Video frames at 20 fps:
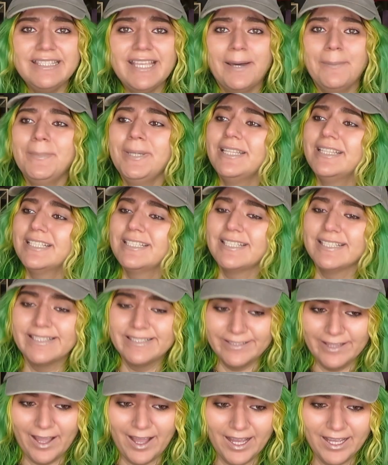Tell me this
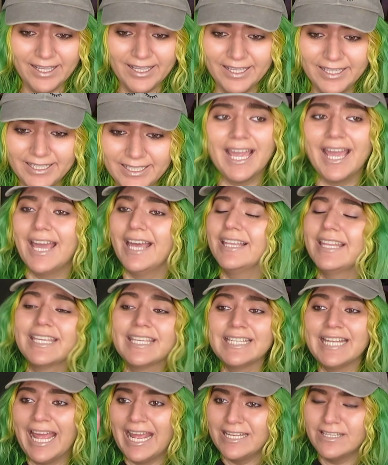is not
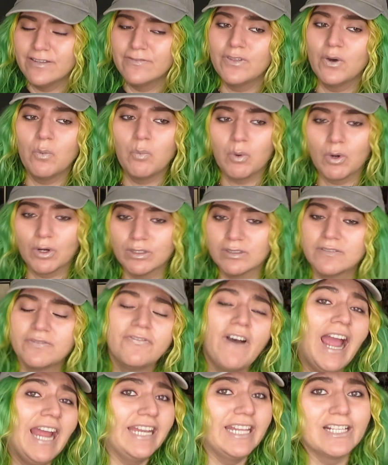like an end of the world
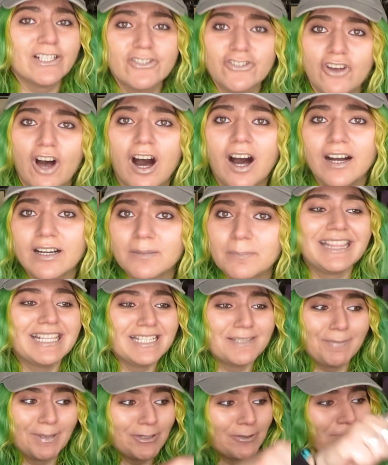fighting song.
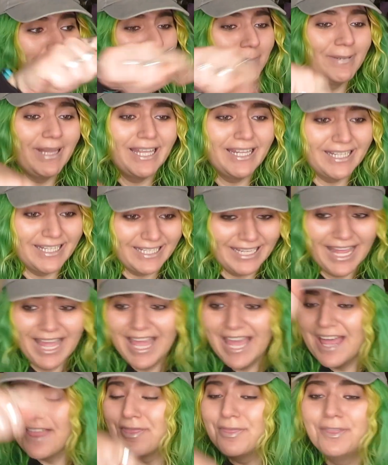This better be played in
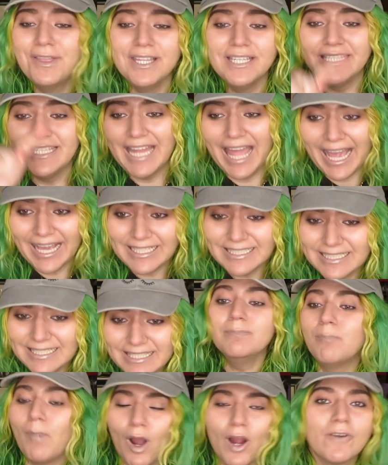the
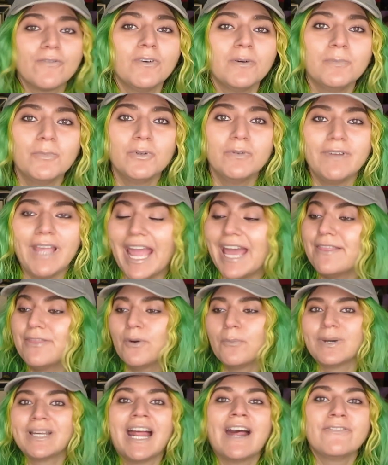next Marvel movie and
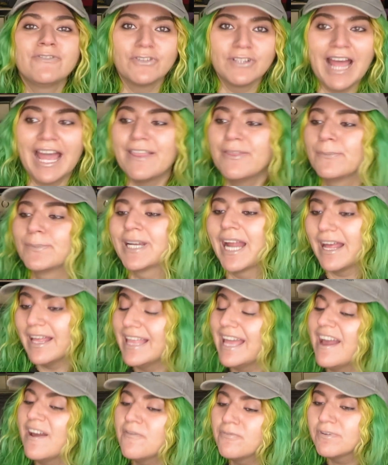the one after that and the one
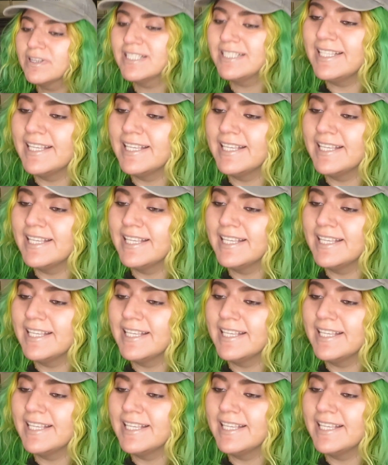after. Every